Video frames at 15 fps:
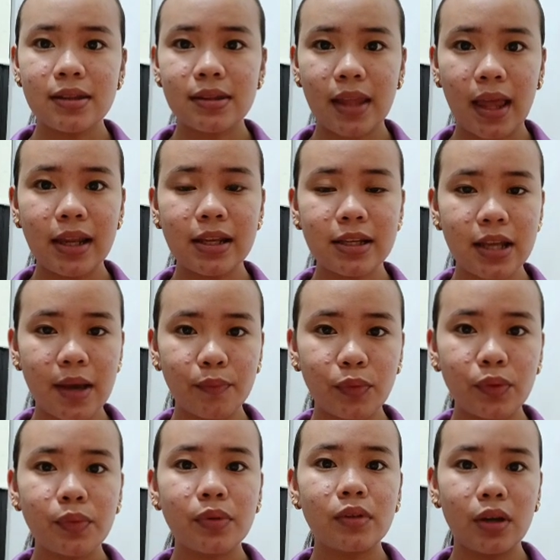telling them
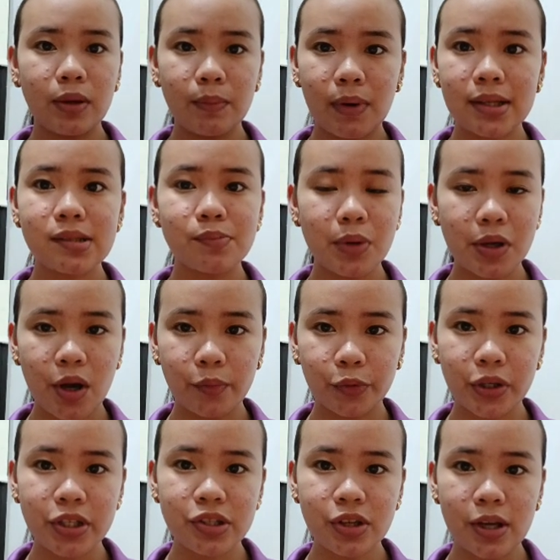they must become
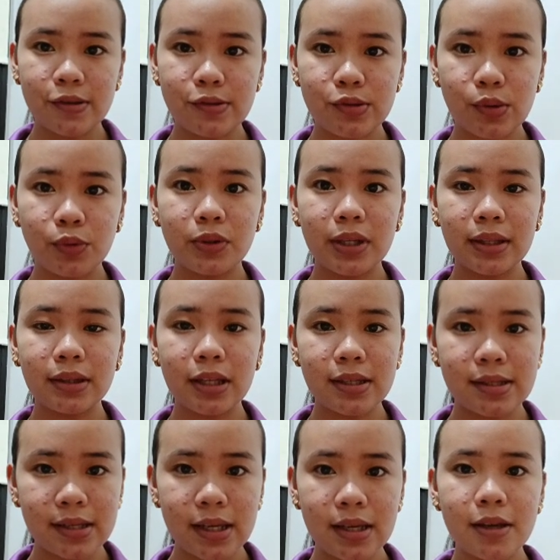Christians so that they
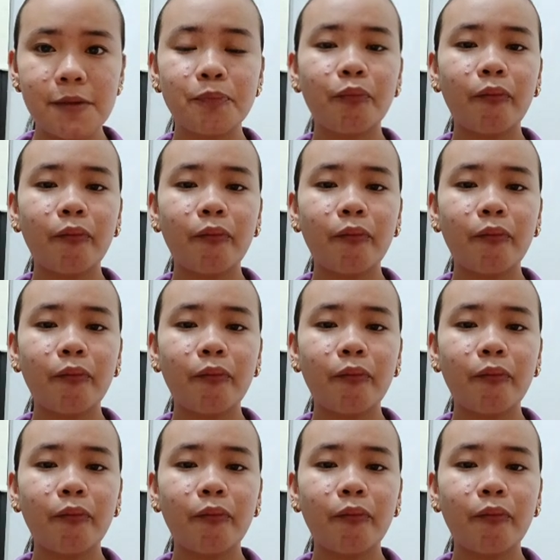see